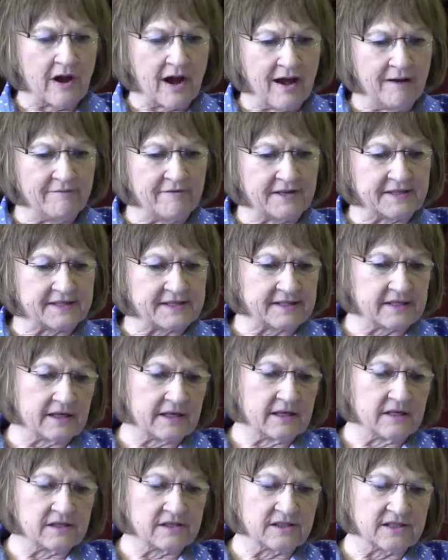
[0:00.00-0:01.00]

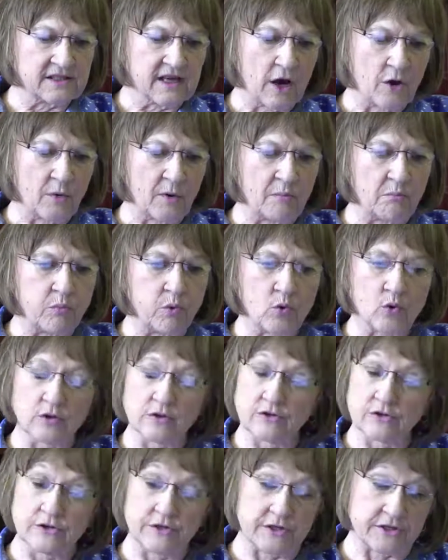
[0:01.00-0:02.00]
obviously is so
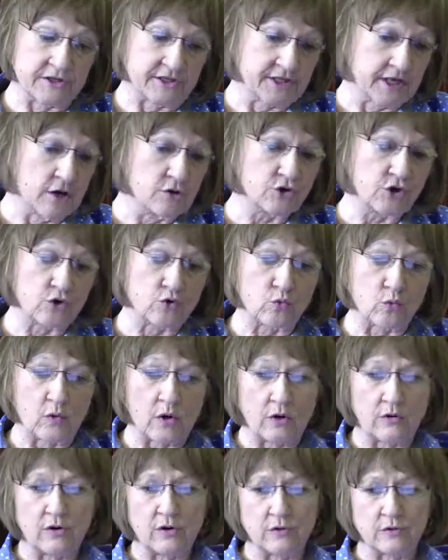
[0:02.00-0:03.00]
important to social
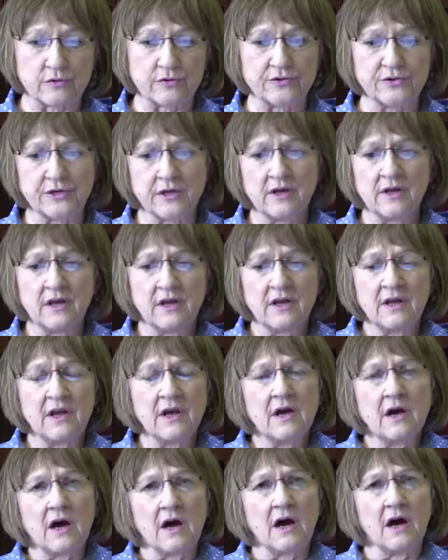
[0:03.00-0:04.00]
workers
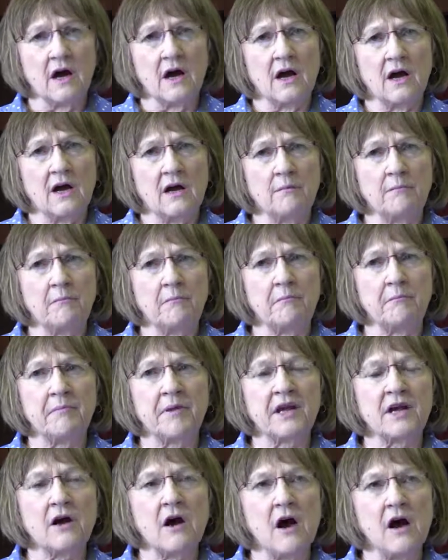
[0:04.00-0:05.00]

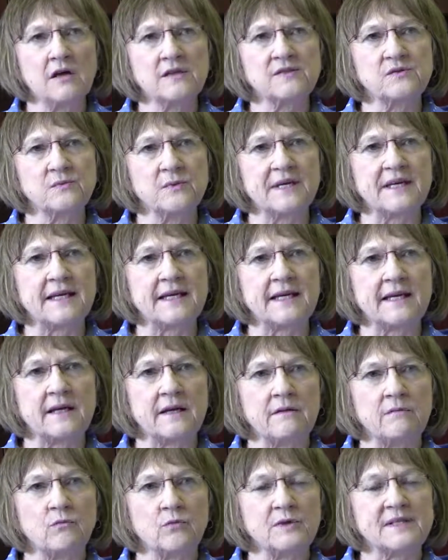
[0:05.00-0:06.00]
because
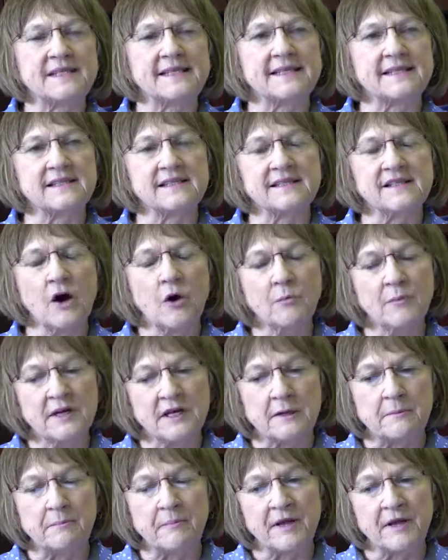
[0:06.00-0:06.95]
we see so many